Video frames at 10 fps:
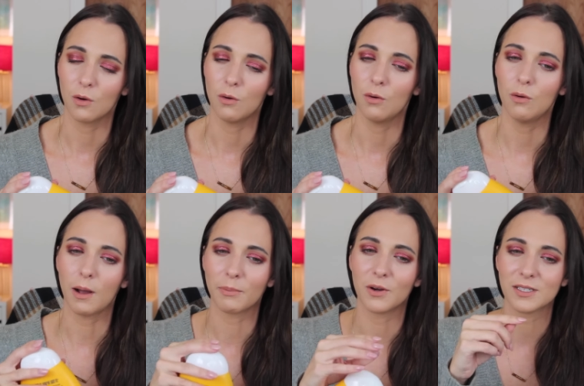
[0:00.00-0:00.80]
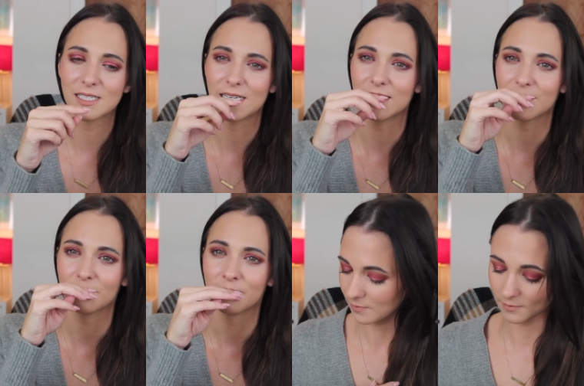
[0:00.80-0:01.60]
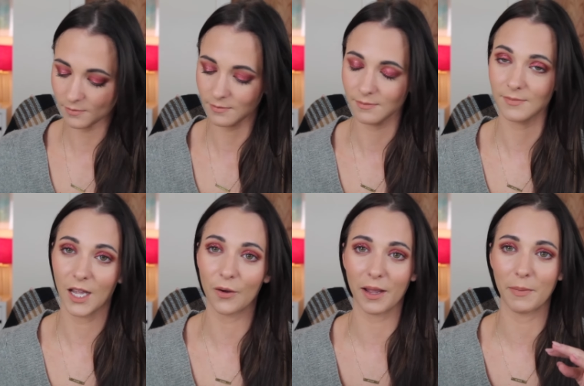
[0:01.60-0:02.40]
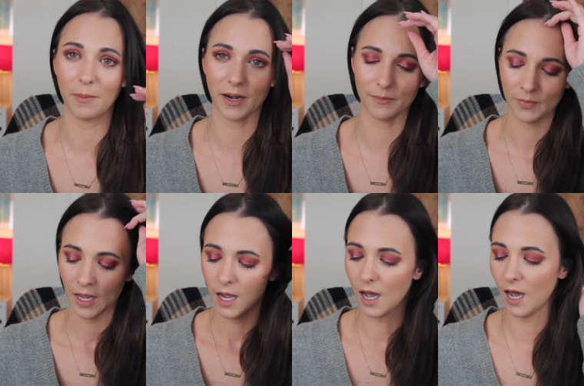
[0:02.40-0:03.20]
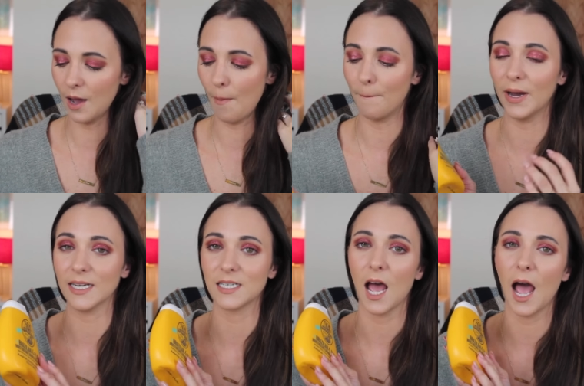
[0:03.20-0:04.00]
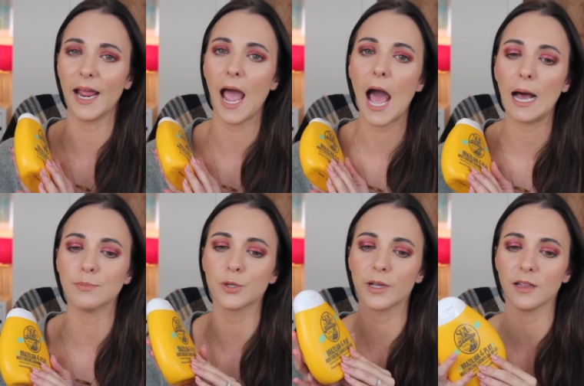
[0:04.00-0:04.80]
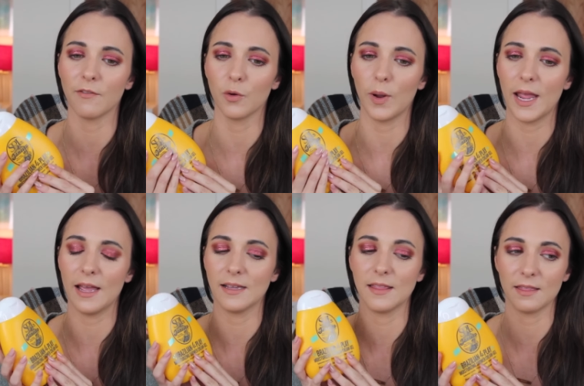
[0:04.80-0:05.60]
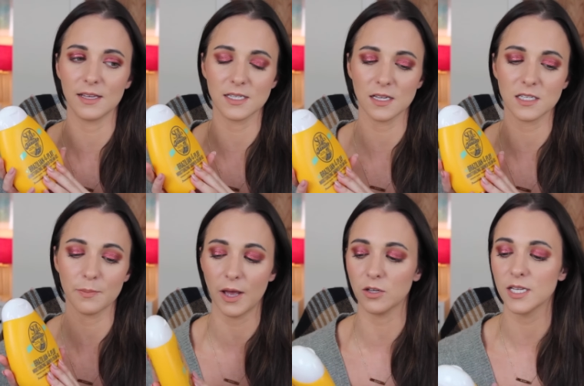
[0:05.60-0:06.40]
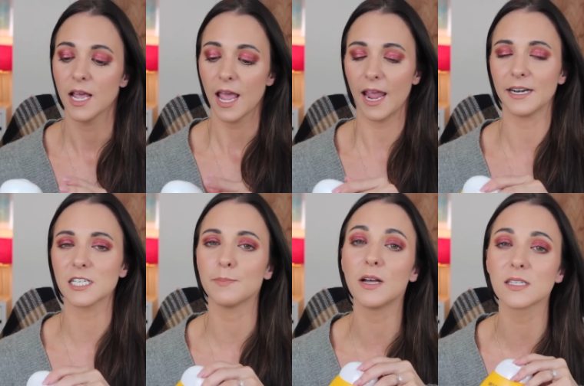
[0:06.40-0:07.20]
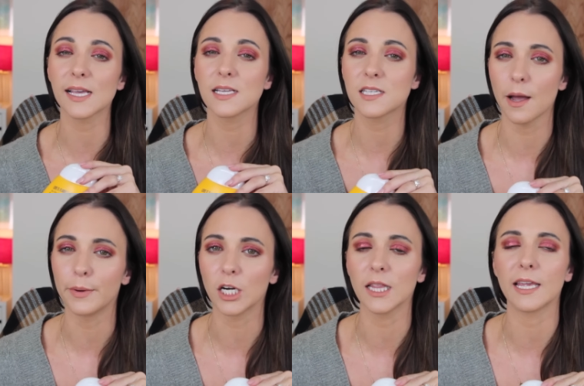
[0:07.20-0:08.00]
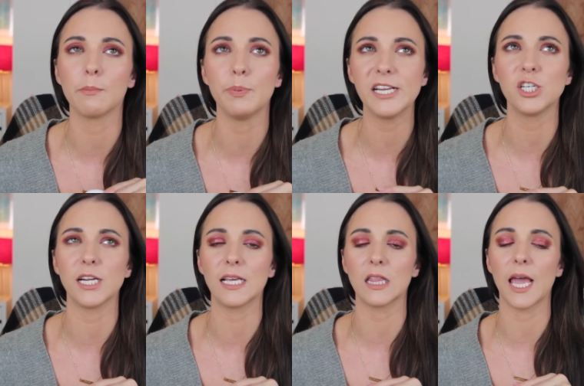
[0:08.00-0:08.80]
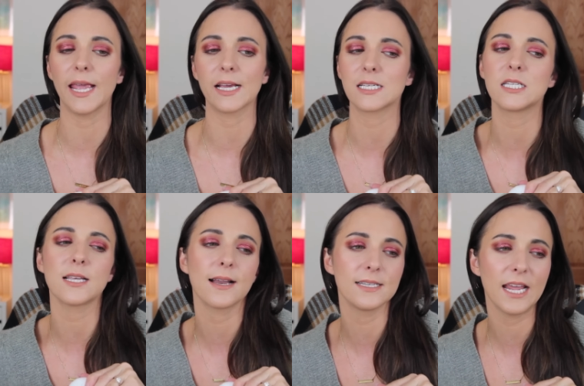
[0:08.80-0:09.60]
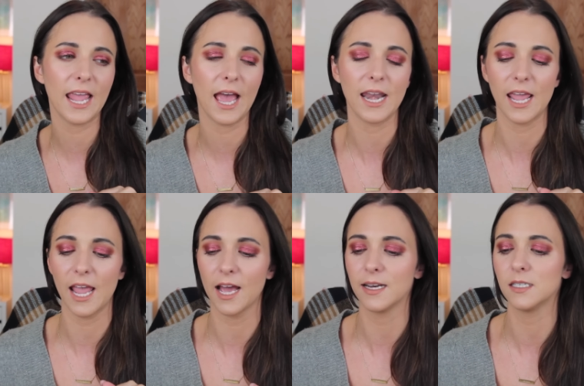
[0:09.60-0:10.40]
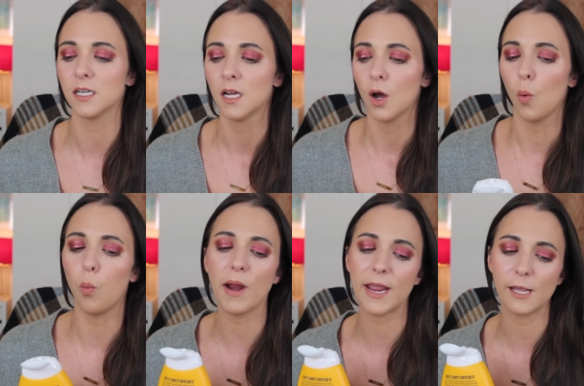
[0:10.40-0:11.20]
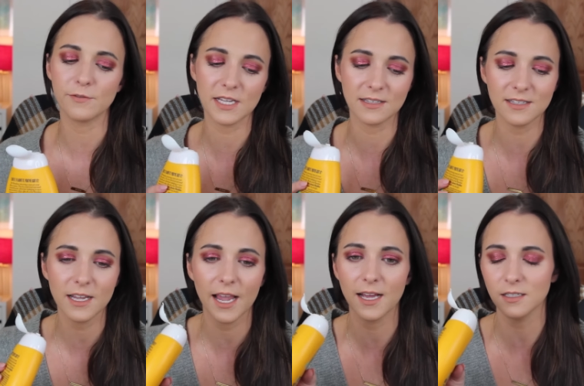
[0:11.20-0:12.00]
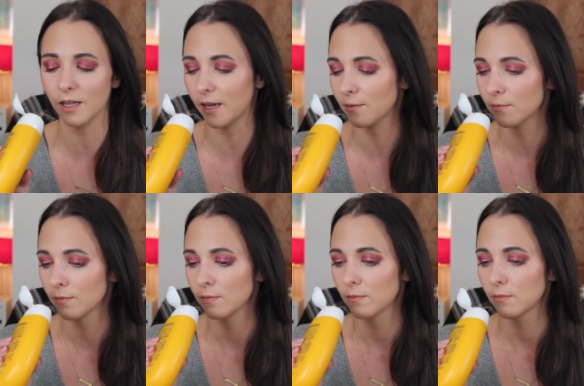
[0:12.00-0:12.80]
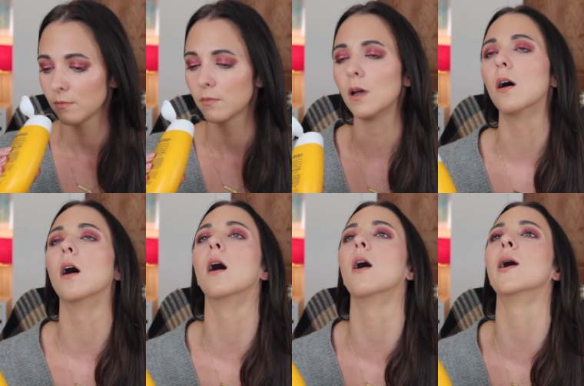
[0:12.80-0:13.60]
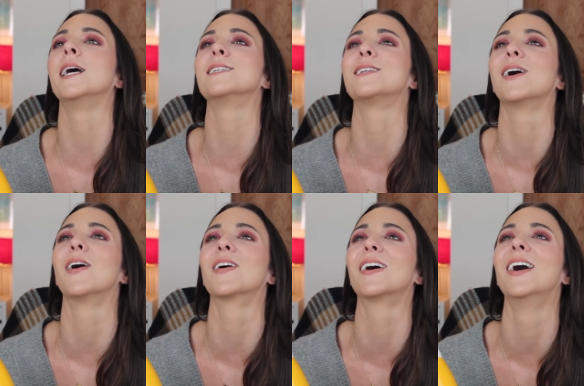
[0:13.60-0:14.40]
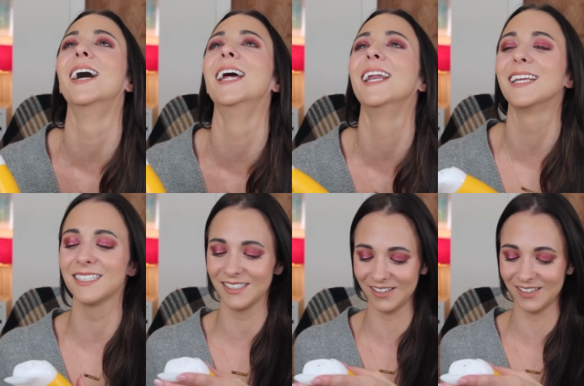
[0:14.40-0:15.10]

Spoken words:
Ooh, I'm gonna sneeze. Okay, maybe not. But I absolutely love the way that this smells, and it smells like summer, like beachy, like suntan and waves and sand, like, oh, it's so good.